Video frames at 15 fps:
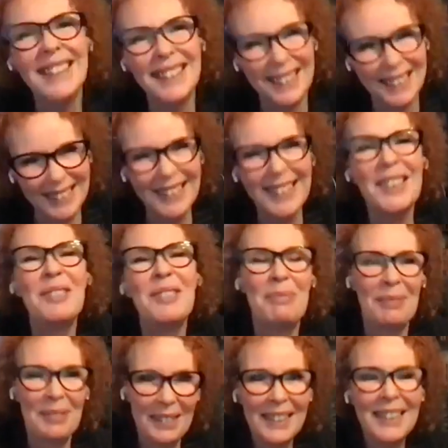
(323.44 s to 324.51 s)
So that
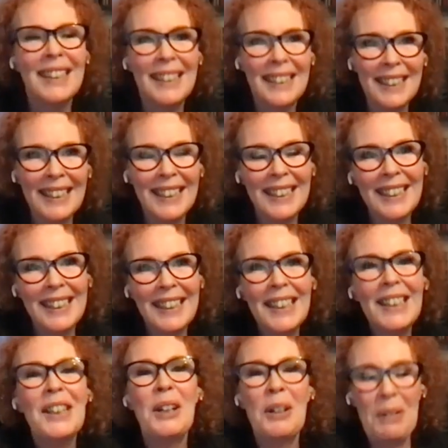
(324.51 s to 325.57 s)
was that. The meeting,
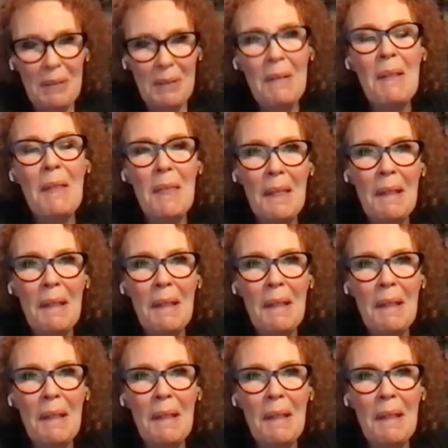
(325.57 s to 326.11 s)
the first meeting was